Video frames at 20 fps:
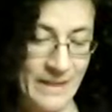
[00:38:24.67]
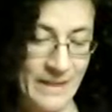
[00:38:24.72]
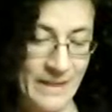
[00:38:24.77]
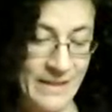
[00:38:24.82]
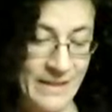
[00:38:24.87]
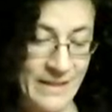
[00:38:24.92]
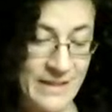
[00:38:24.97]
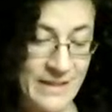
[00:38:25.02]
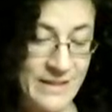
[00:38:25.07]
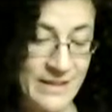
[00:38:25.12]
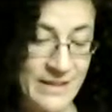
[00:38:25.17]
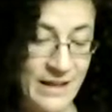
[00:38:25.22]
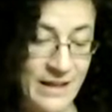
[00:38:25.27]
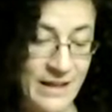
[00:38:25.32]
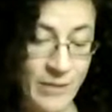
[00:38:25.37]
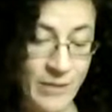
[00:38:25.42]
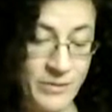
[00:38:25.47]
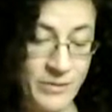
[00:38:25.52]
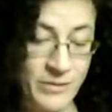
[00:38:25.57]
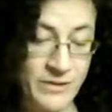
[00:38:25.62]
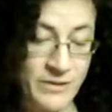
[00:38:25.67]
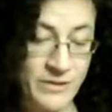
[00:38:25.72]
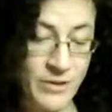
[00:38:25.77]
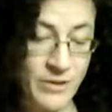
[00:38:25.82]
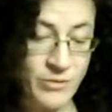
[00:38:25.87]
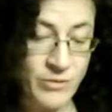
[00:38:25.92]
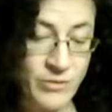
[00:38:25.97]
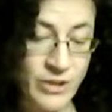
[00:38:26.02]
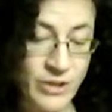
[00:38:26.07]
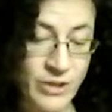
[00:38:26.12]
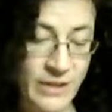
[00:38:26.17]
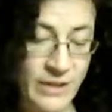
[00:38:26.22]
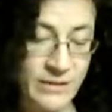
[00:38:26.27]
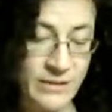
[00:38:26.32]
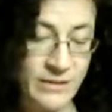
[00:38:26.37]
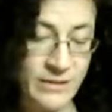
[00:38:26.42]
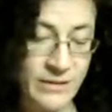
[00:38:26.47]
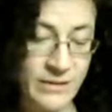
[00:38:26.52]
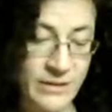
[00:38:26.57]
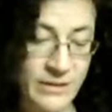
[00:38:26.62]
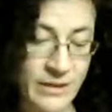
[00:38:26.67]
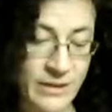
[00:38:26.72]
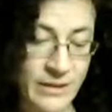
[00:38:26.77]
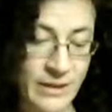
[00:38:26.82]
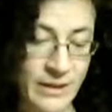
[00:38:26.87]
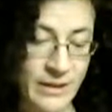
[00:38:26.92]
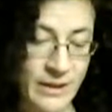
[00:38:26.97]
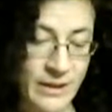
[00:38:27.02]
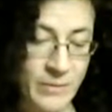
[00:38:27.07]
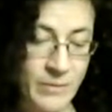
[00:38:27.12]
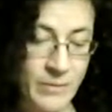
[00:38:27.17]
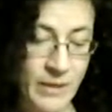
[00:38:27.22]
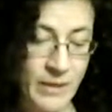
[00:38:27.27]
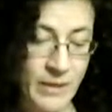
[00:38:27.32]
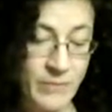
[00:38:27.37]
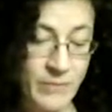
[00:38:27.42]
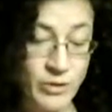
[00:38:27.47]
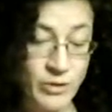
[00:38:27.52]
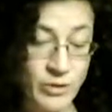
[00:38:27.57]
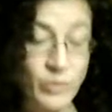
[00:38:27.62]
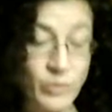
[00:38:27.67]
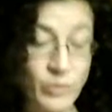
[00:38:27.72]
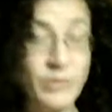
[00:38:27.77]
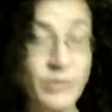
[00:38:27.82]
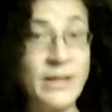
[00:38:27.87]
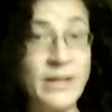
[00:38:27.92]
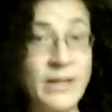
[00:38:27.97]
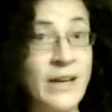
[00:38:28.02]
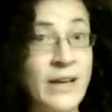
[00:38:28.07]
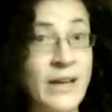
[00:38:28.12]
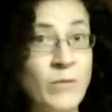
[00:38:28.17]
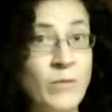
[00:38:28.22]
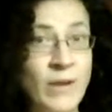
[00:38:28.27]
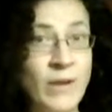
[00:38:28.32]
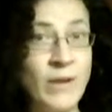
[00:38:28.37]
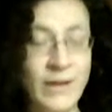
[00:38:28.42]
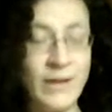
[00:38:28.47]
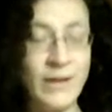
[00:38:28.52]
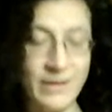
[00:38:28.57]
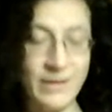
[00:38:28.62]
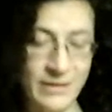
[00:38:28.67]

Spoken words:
They said I was so gentle, but I am sure they were.